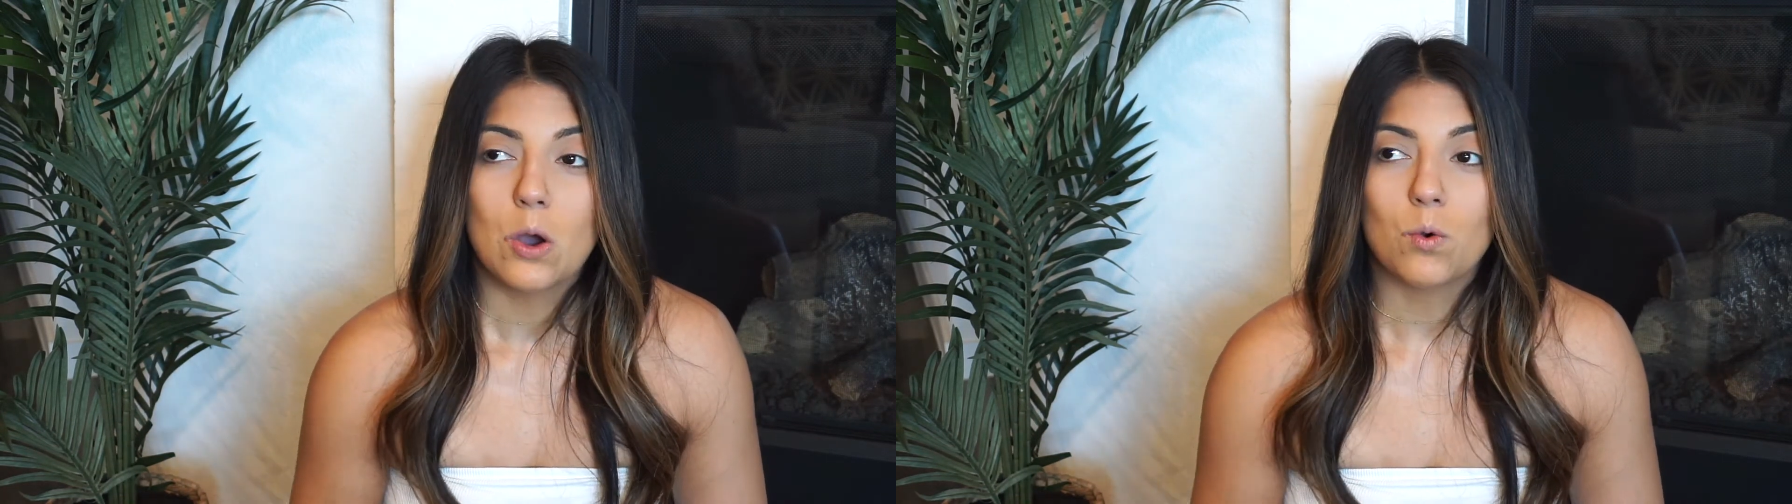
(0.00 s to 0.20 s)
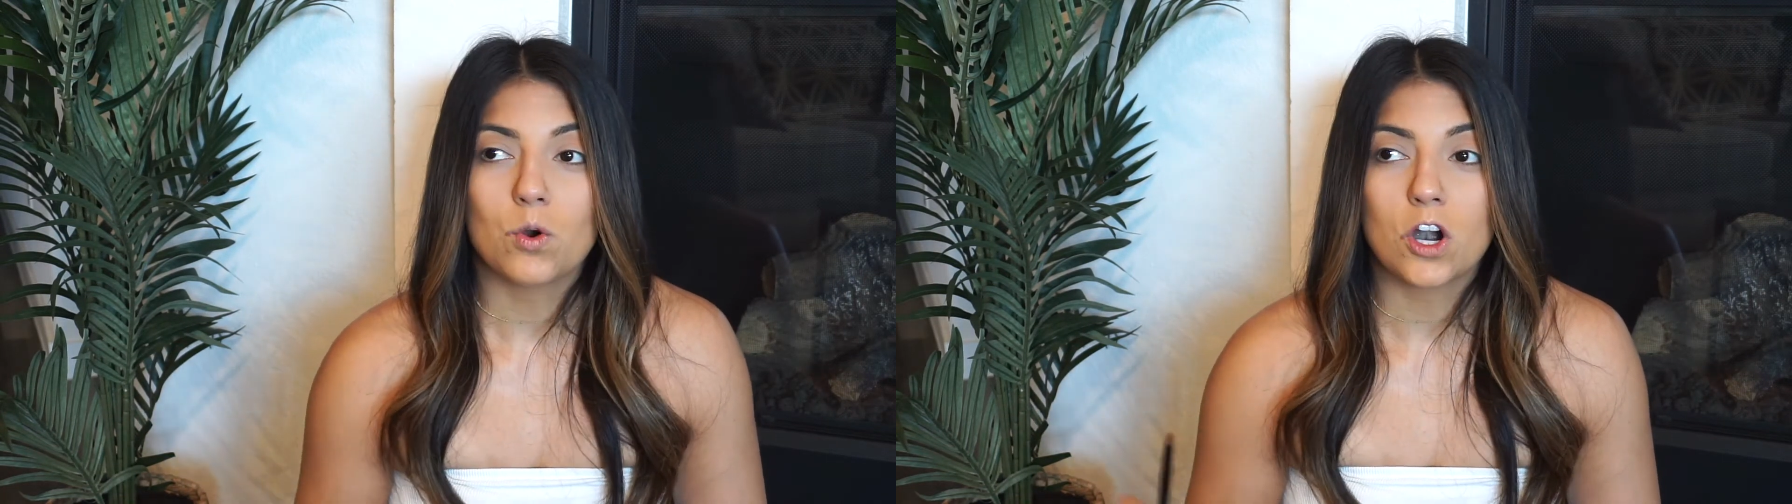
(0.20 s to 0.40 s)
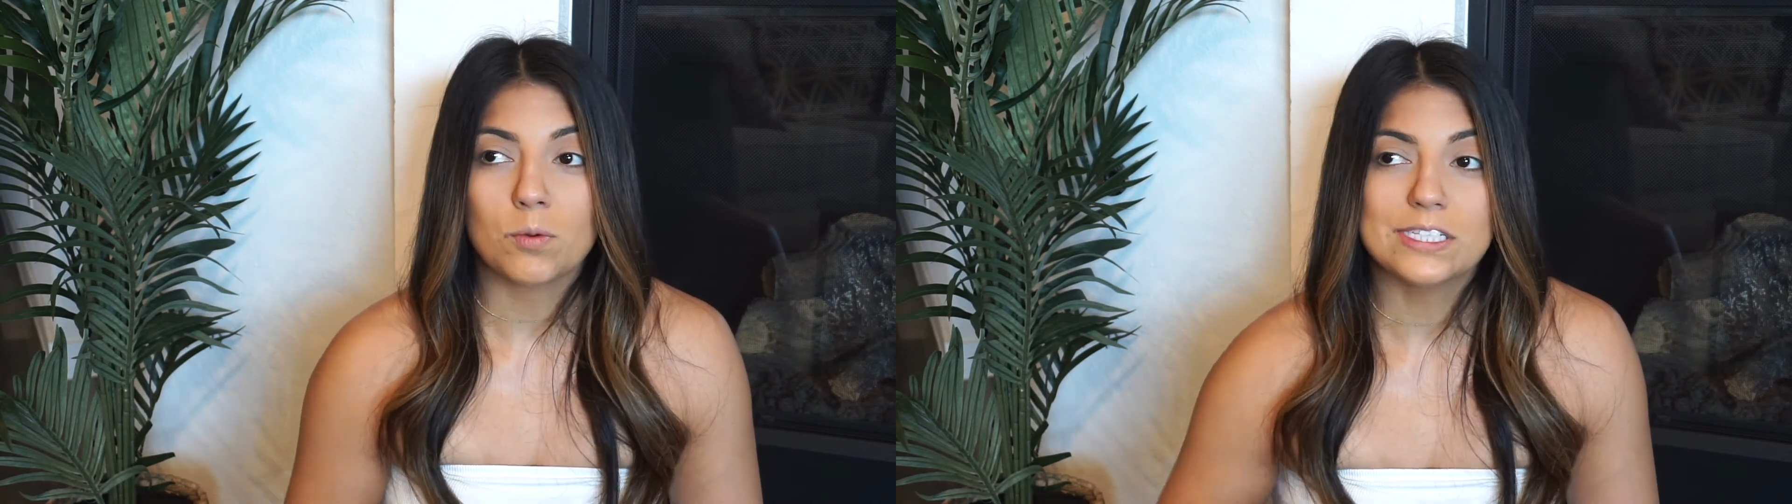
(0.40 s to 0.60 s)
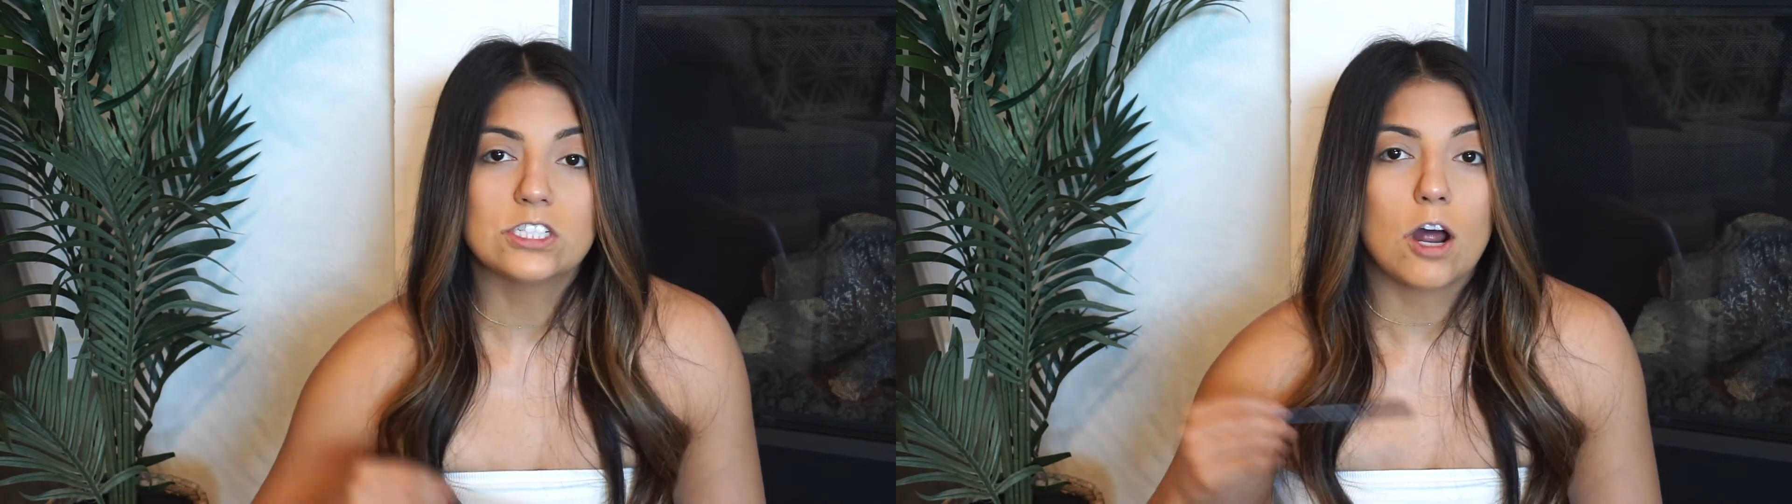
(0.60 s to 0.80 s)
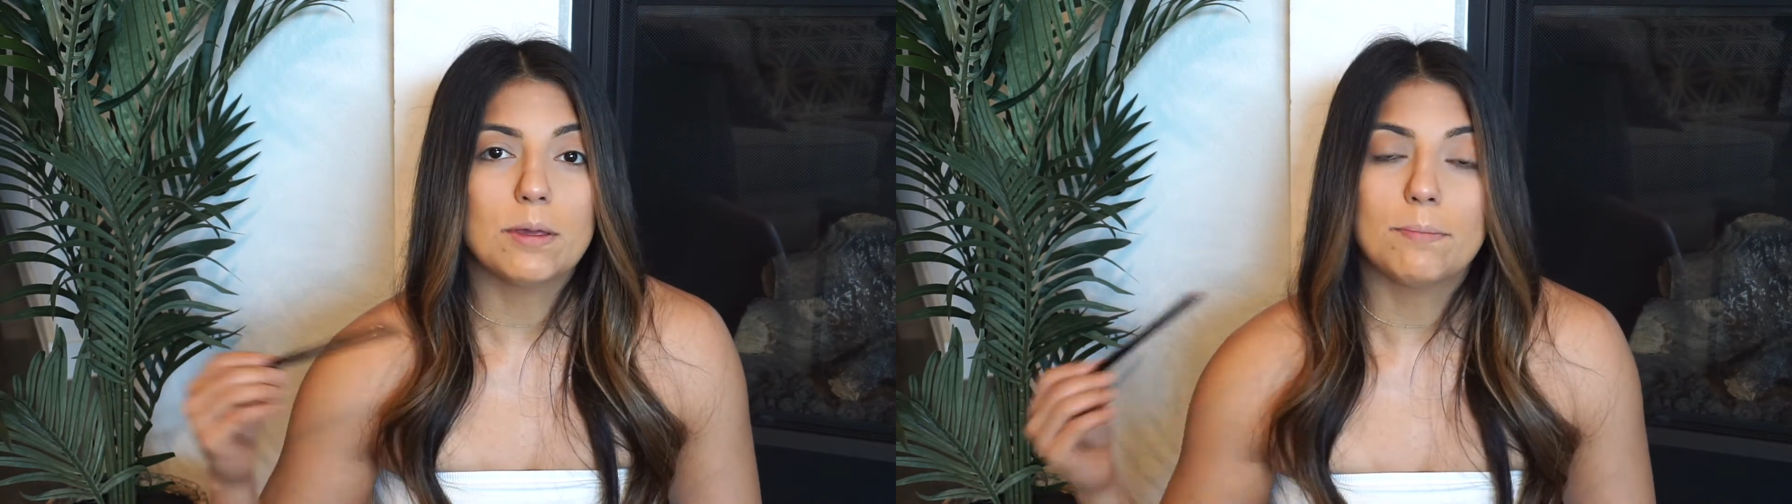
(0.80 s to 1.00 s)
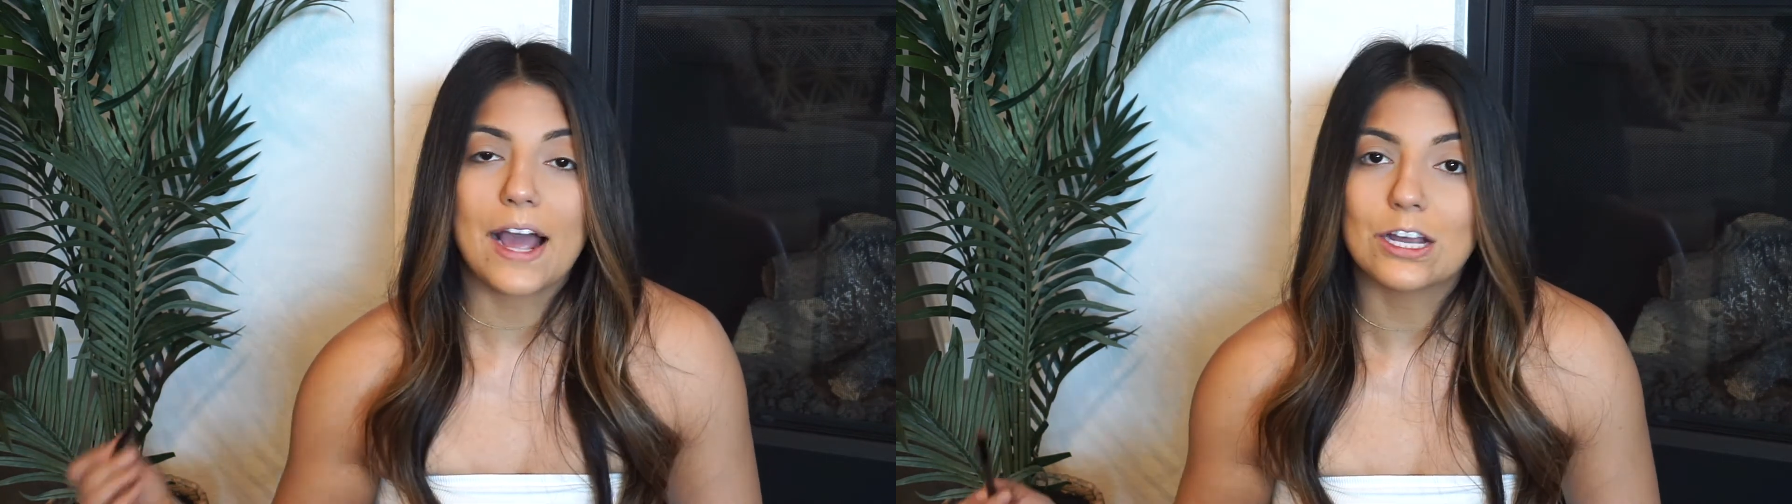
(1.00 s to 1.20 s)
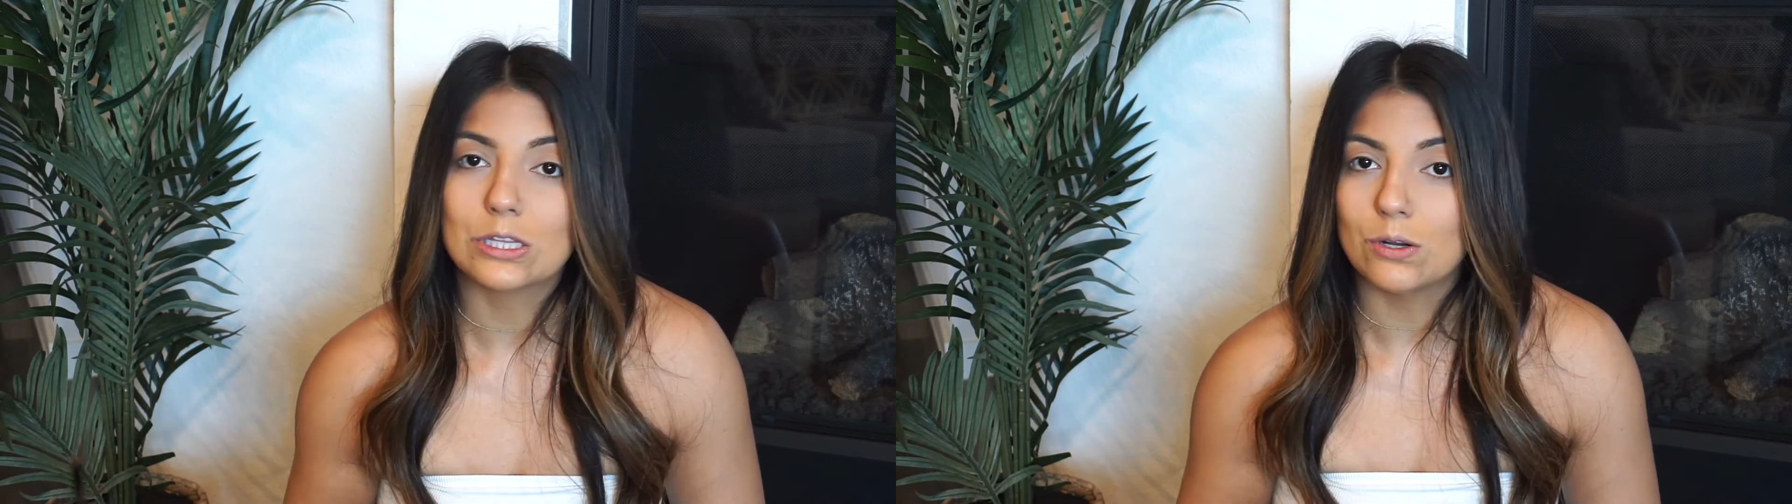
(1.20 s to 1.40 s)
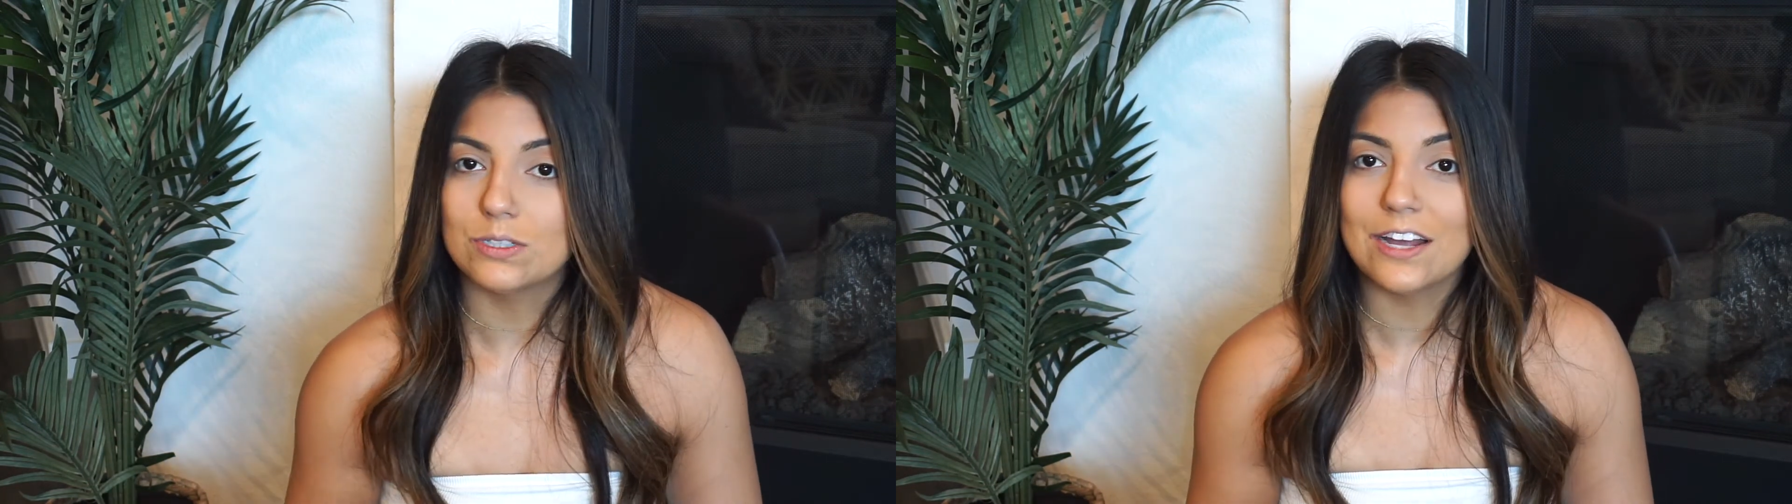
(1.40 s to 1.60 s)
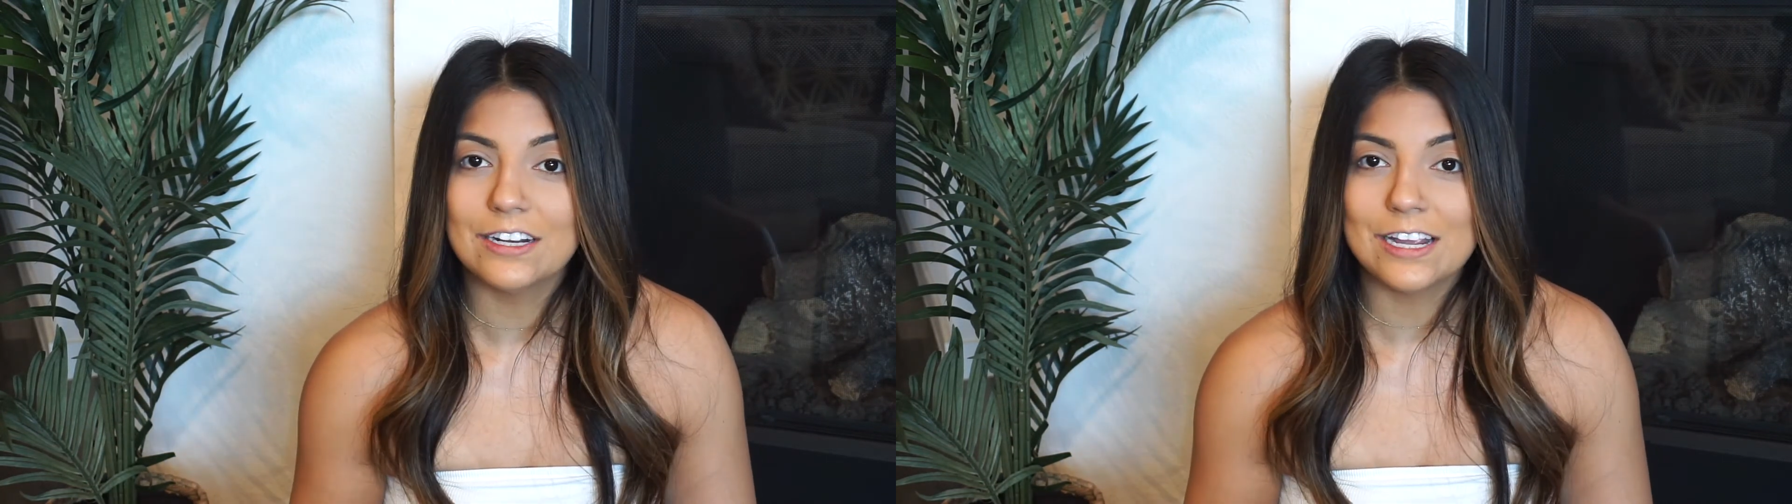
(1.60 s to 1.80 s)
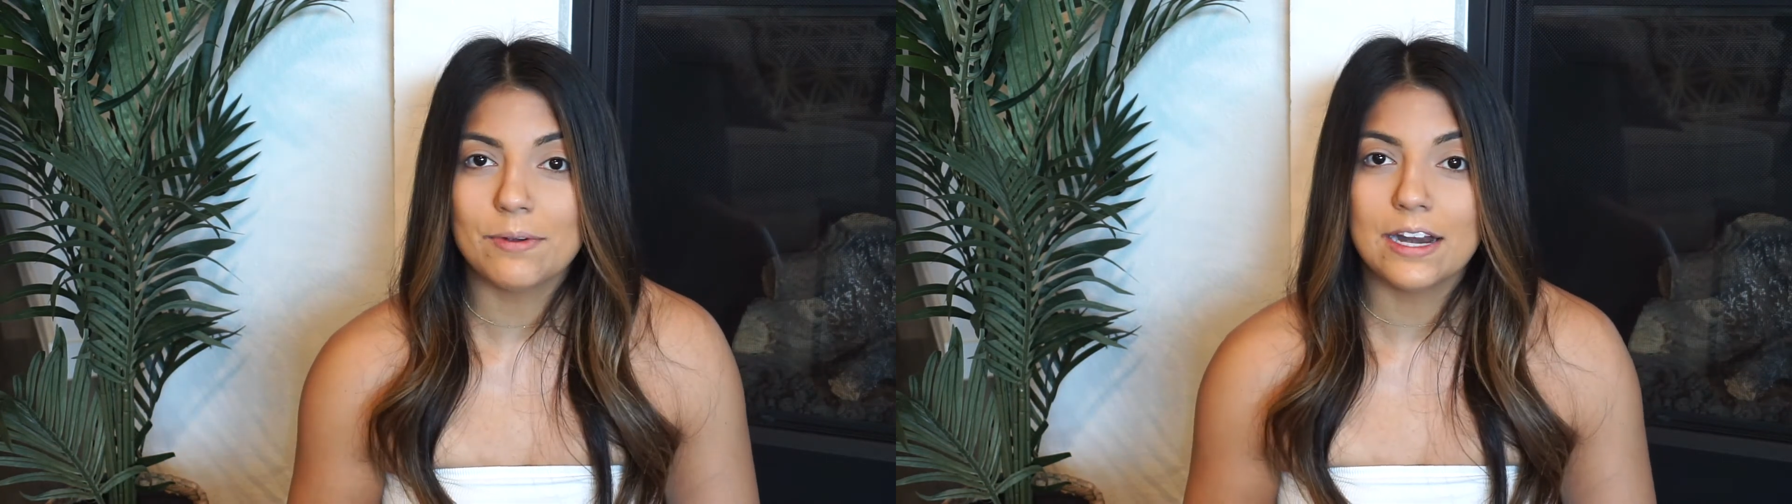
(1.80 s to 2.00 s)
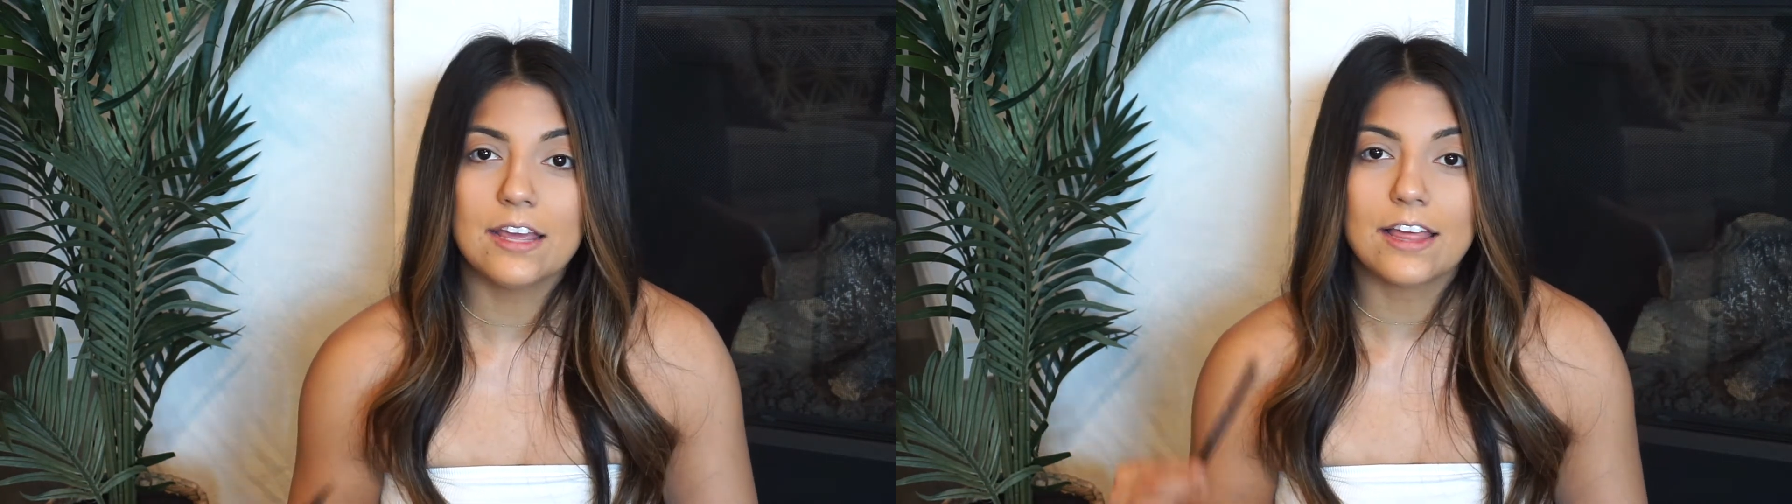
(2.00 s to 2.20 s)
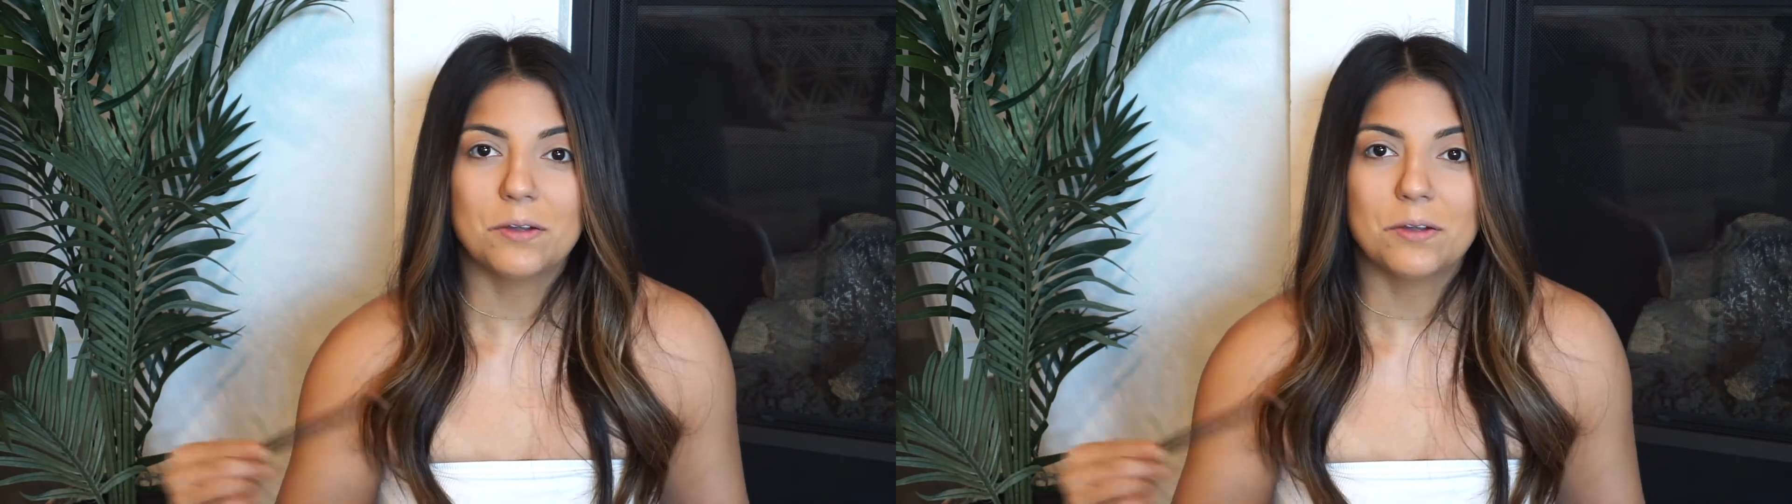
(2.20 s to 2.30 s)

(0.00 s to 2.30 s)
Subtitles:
Or are we stopping back at the hotel to get ready?